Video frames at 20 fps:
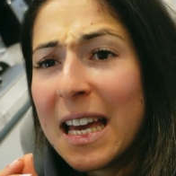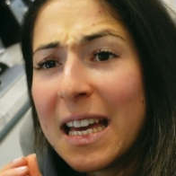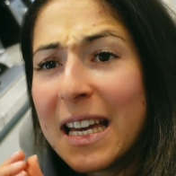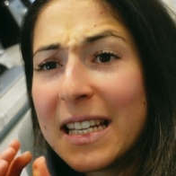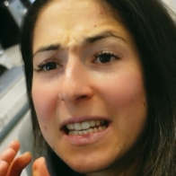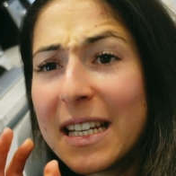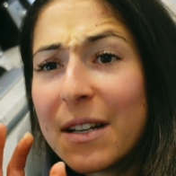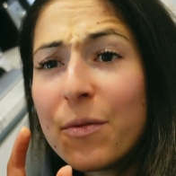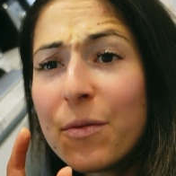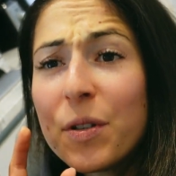
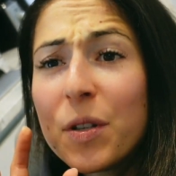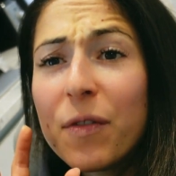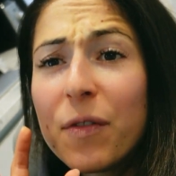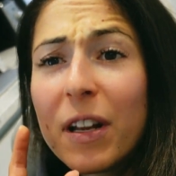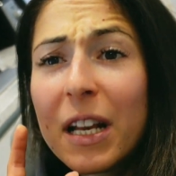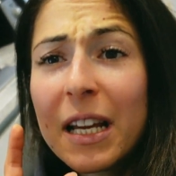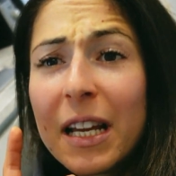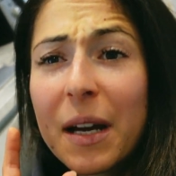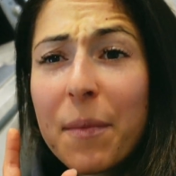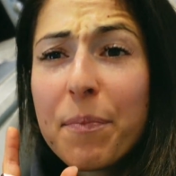And I was
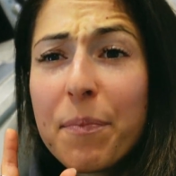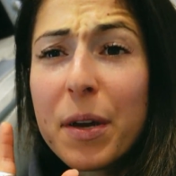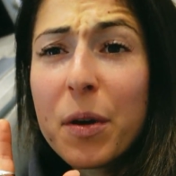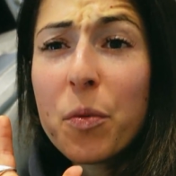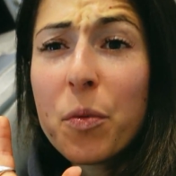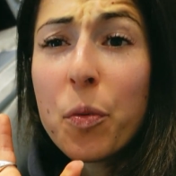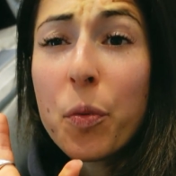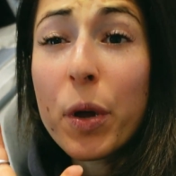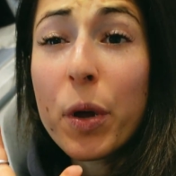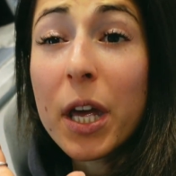feeling a
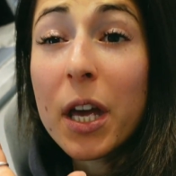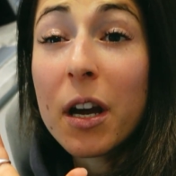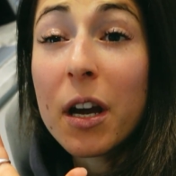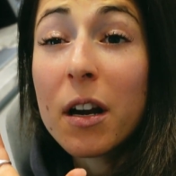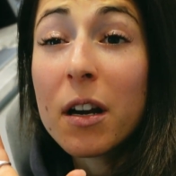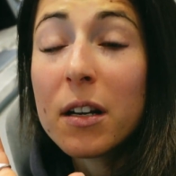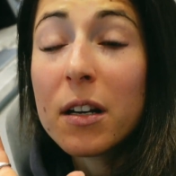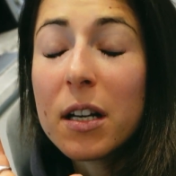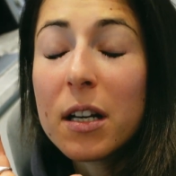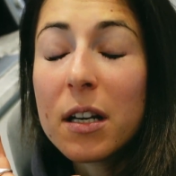bit
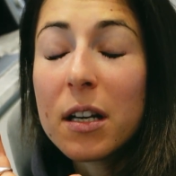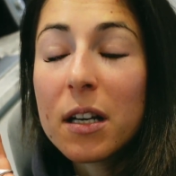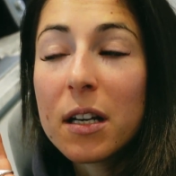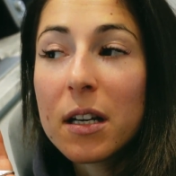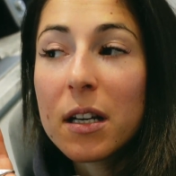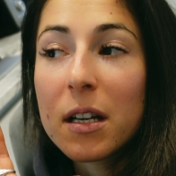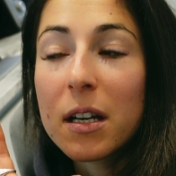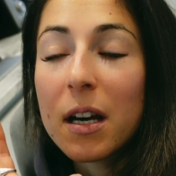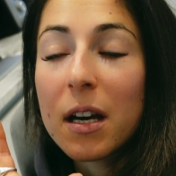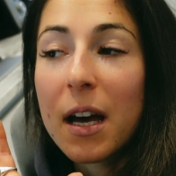weird,
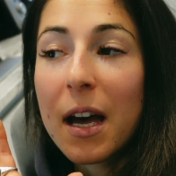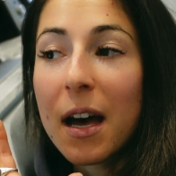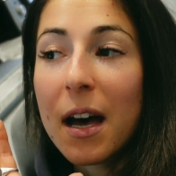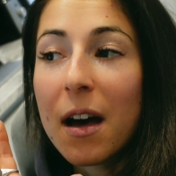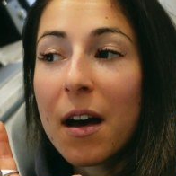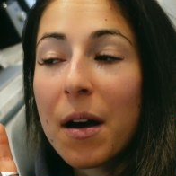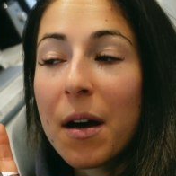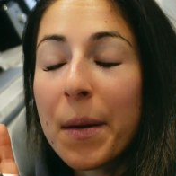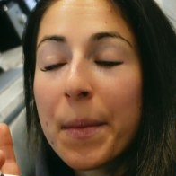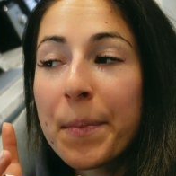
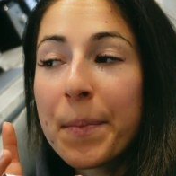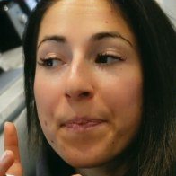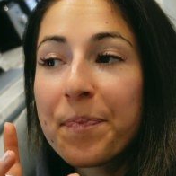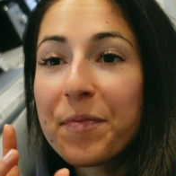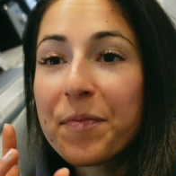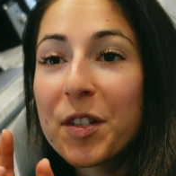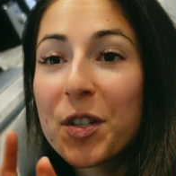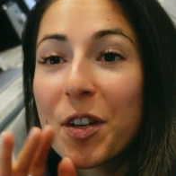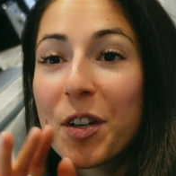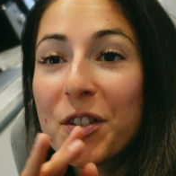
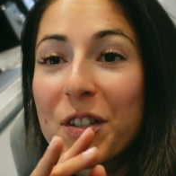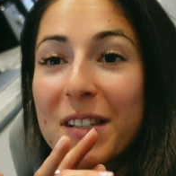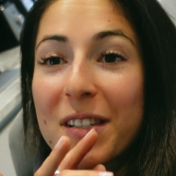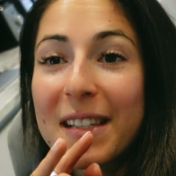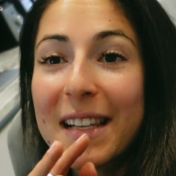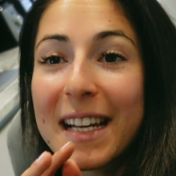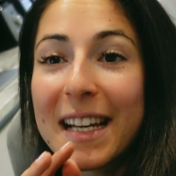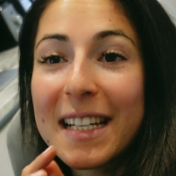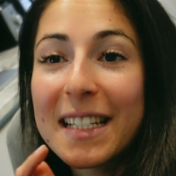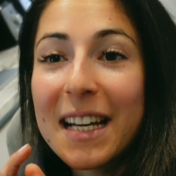so I just
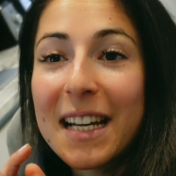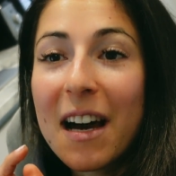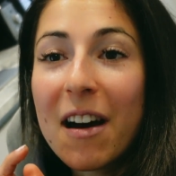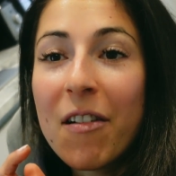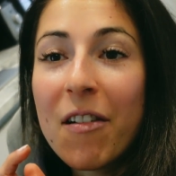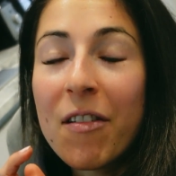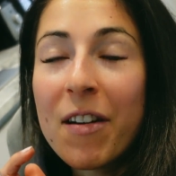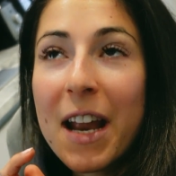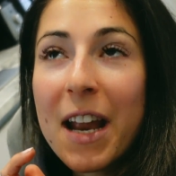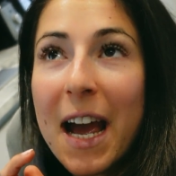lay
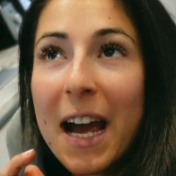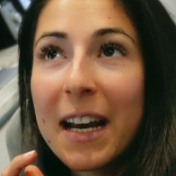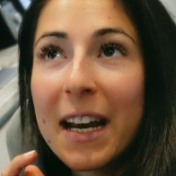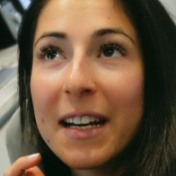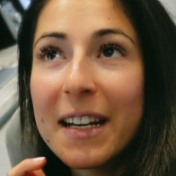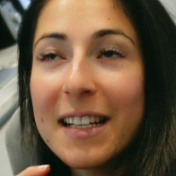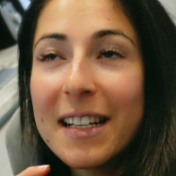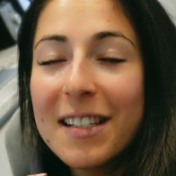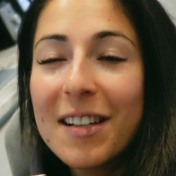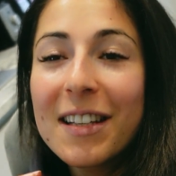down, and
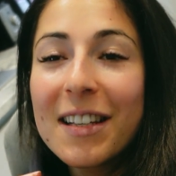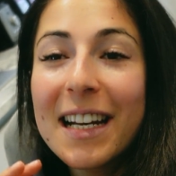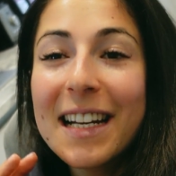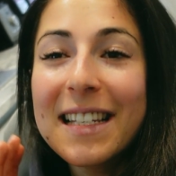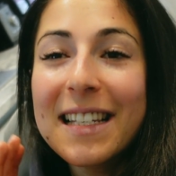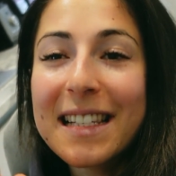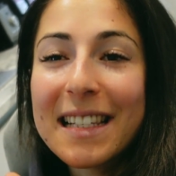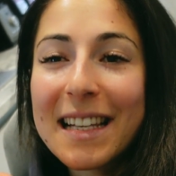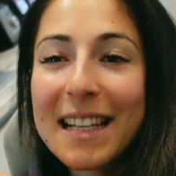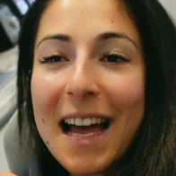it's not that I
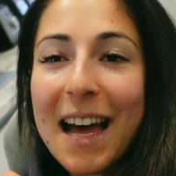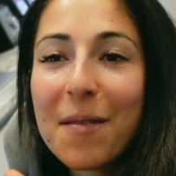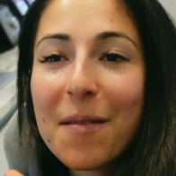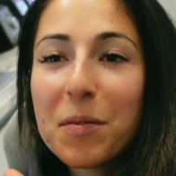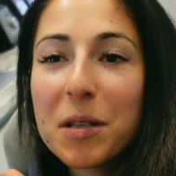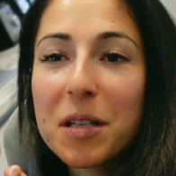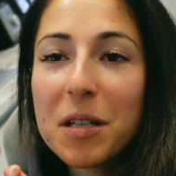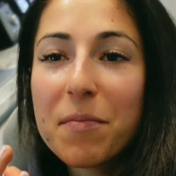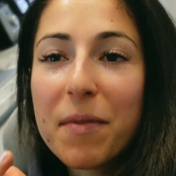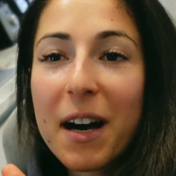
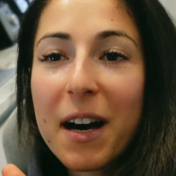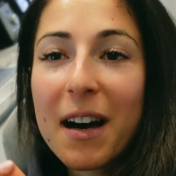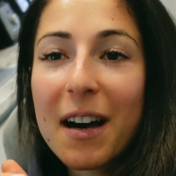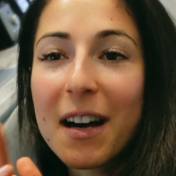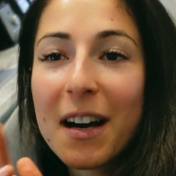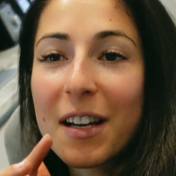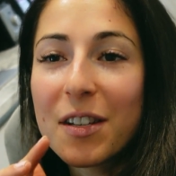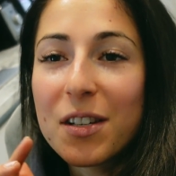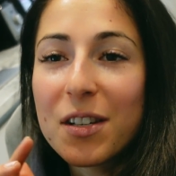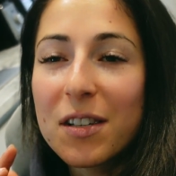slept, but
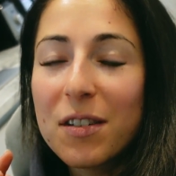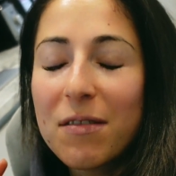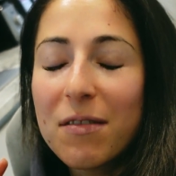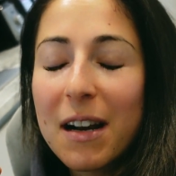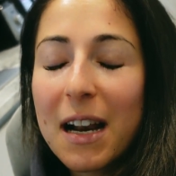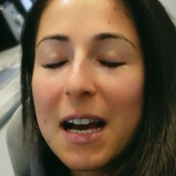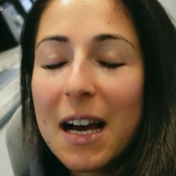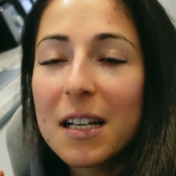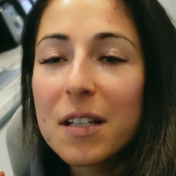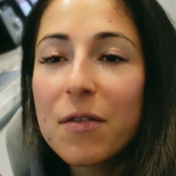I just
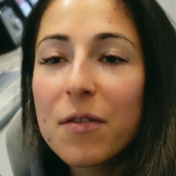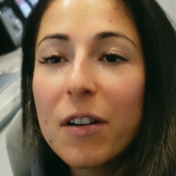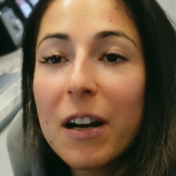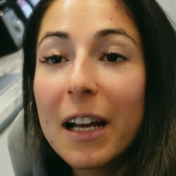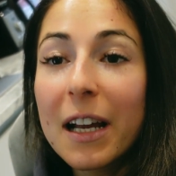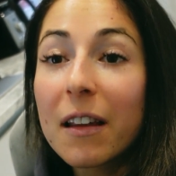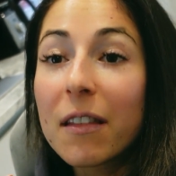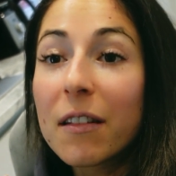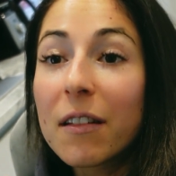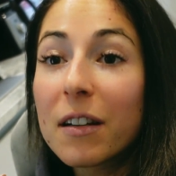relaxed for
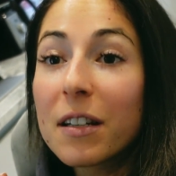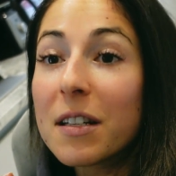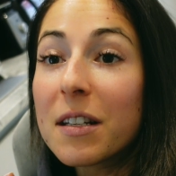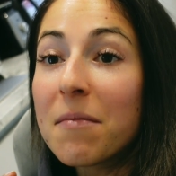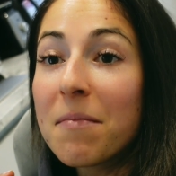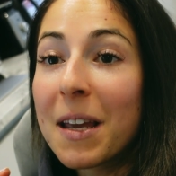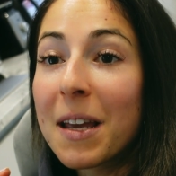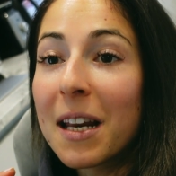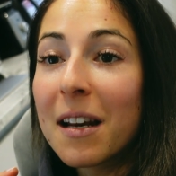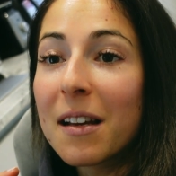like 30
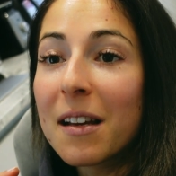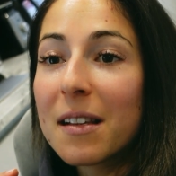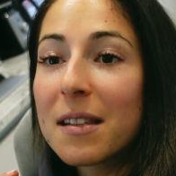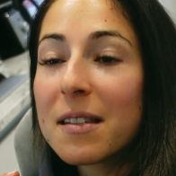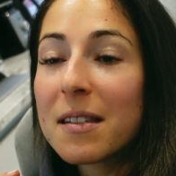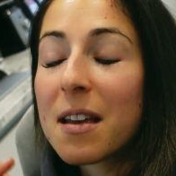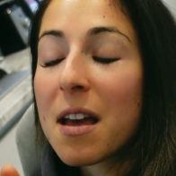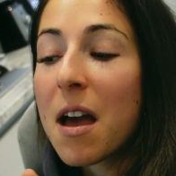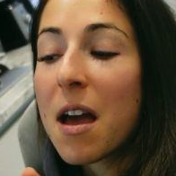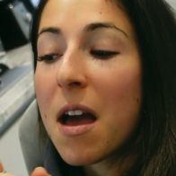minutes.